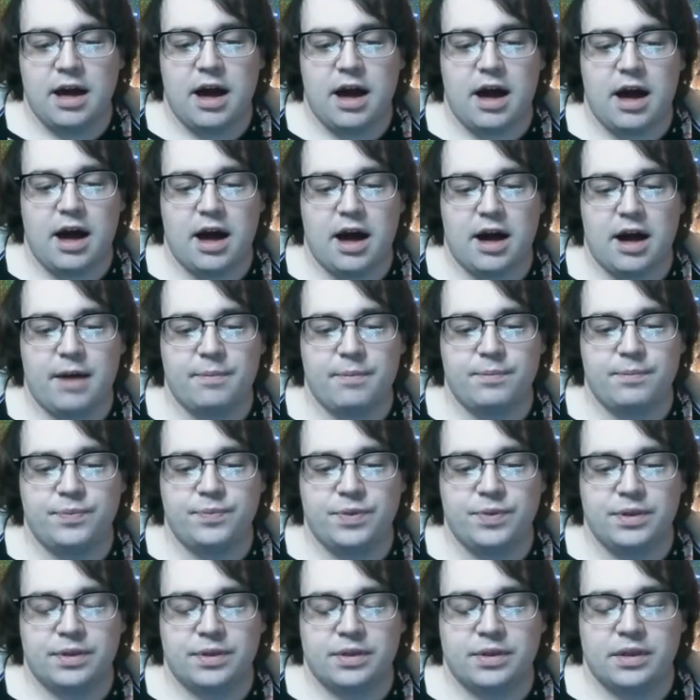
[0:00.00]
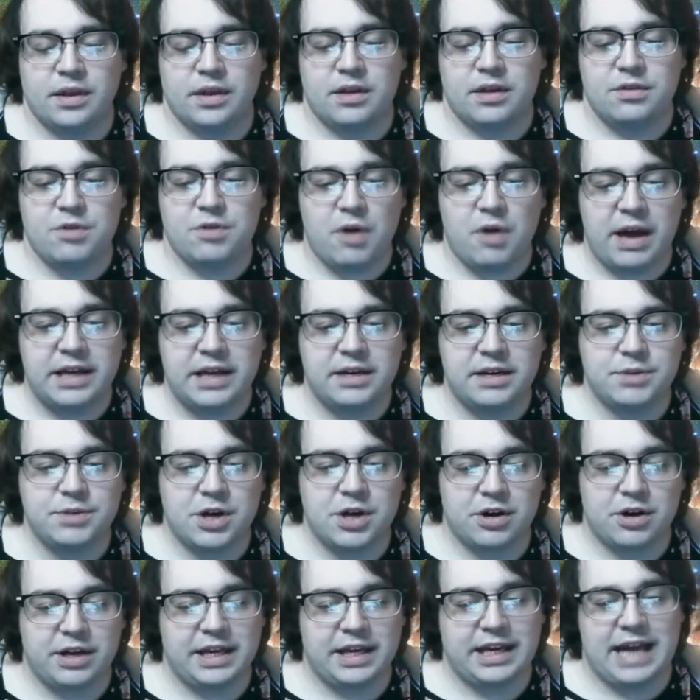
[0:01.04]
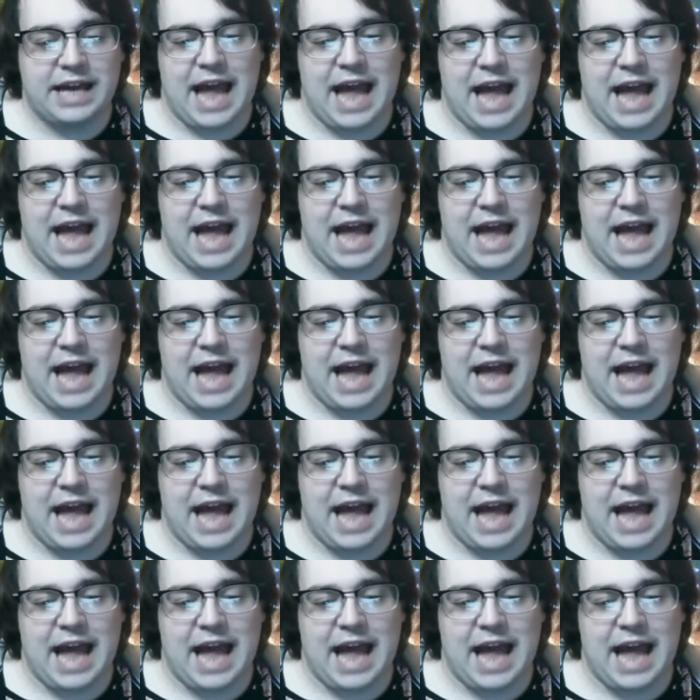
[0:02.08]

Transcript: So I ended up turning it